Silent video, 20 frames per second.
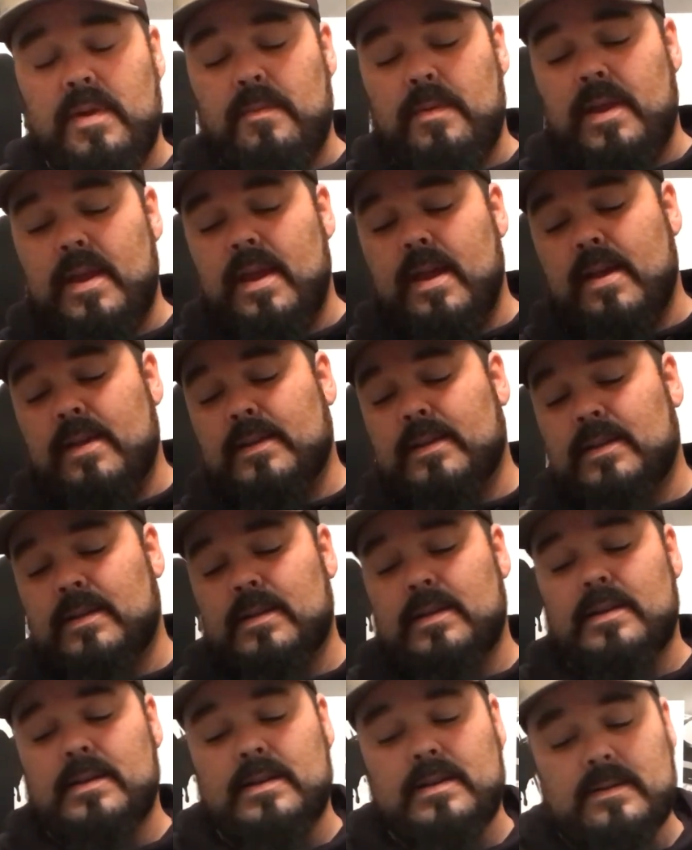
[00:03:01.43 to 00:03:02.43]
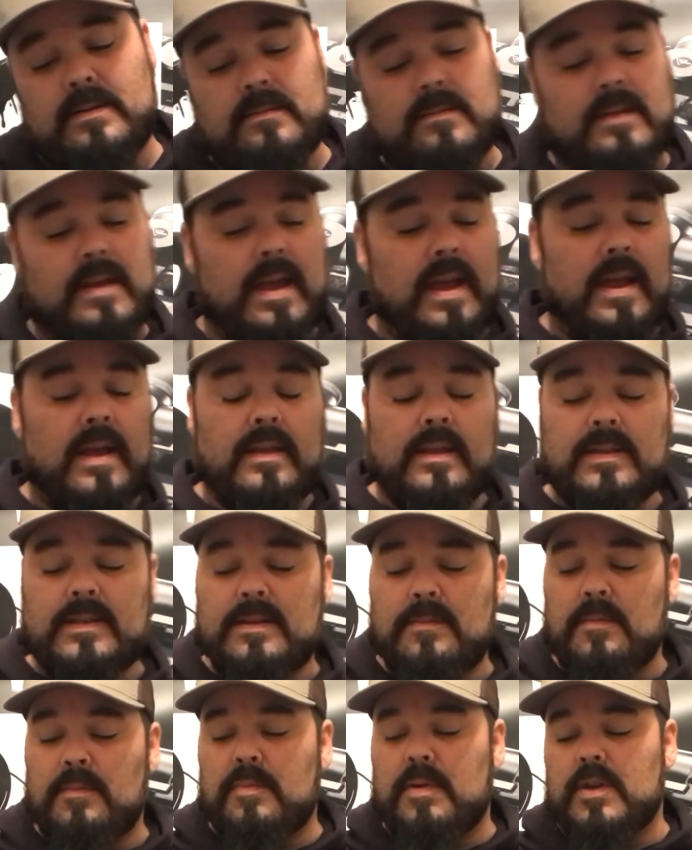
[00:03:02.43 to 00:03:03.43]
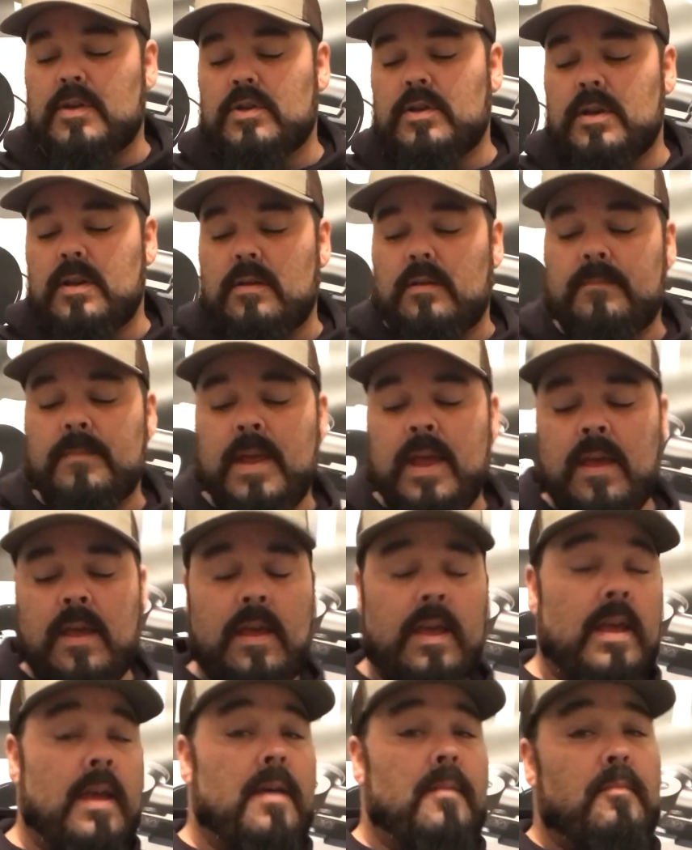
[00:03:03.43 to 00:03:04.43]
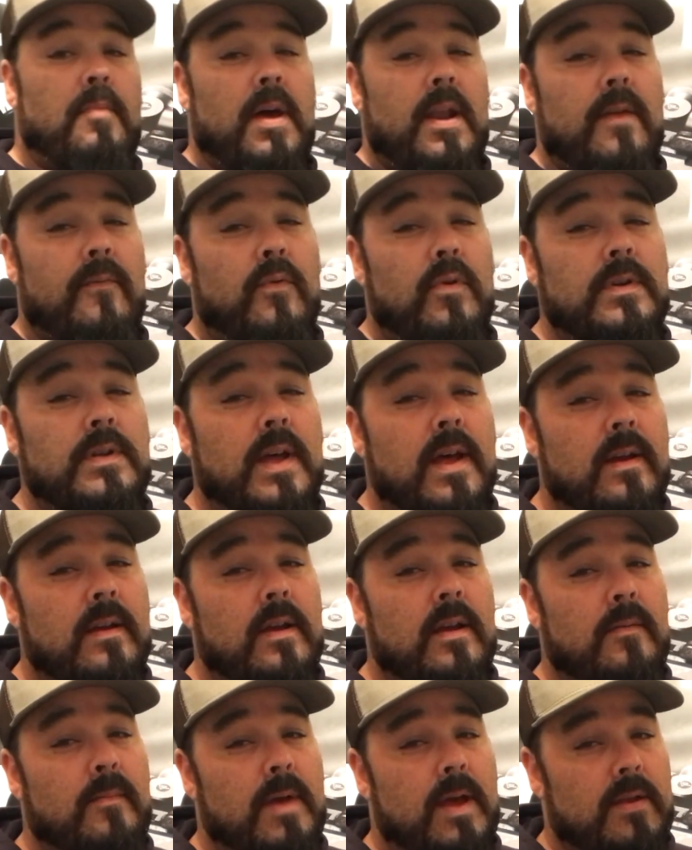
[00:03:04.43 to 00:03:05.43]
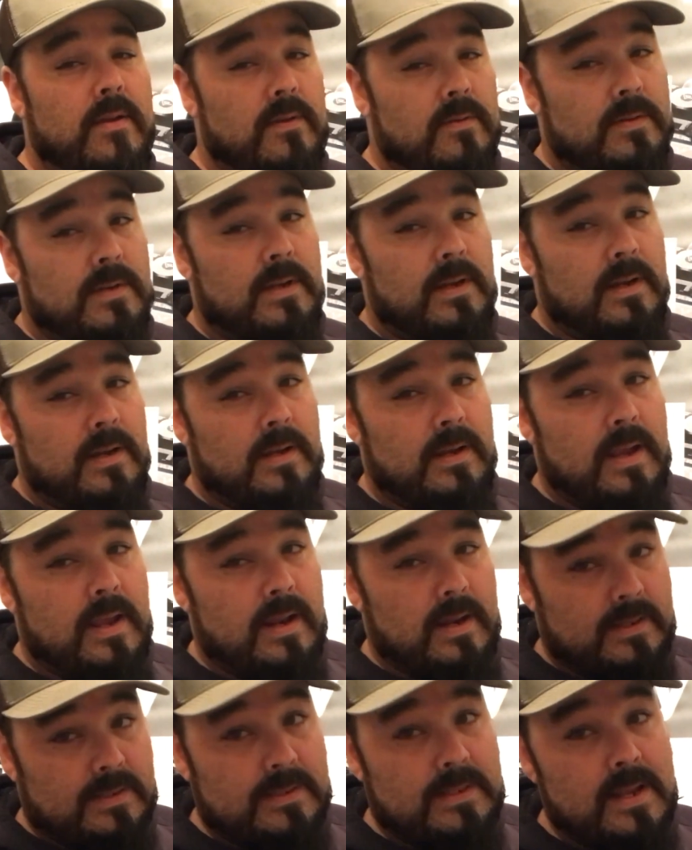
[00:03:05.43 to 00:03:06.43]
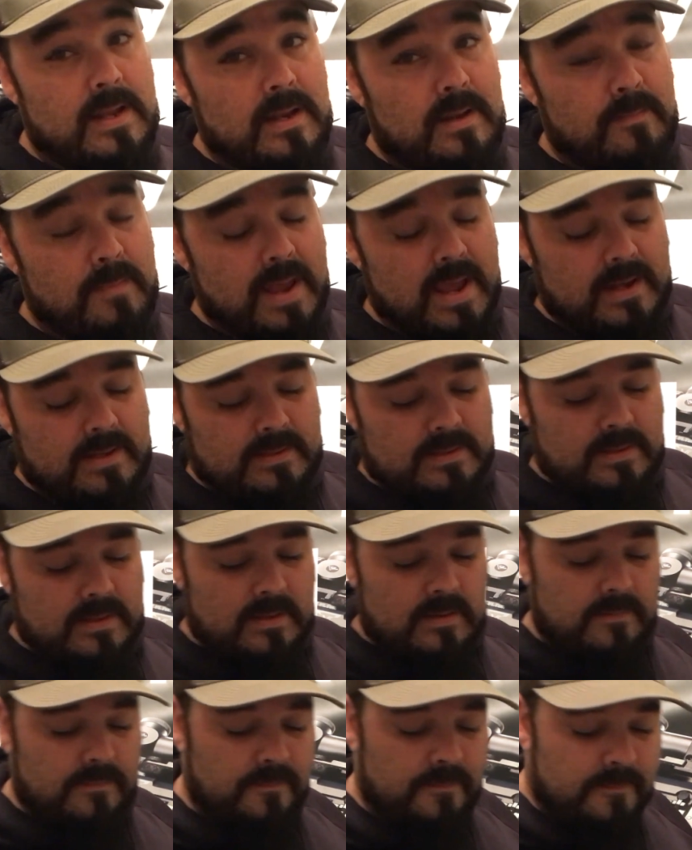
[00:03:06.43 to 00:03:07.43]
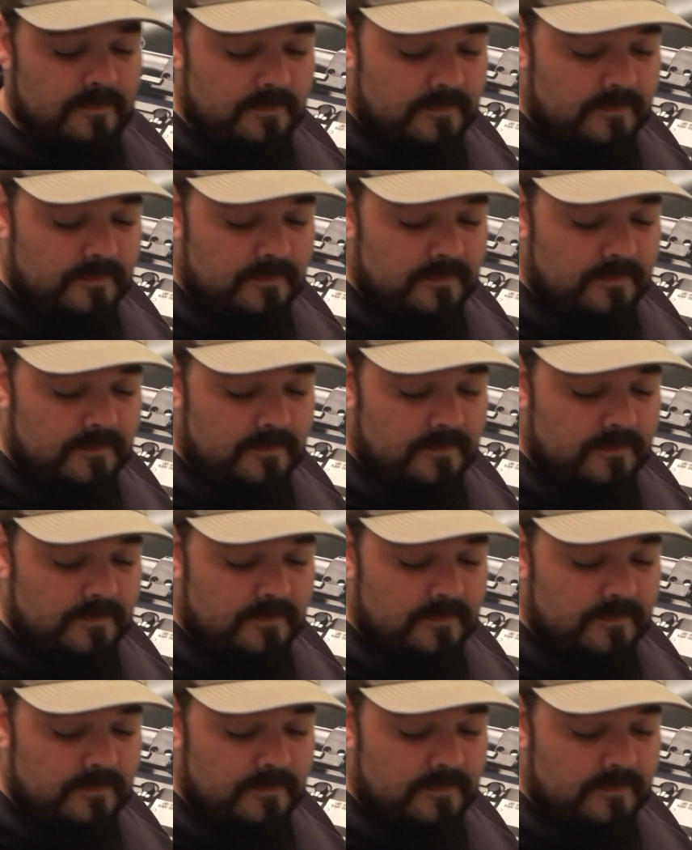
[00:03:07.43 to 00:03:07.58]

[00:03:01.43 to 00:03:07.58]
PPS and this M&P Shield. But if we're talking about using an extended magazine,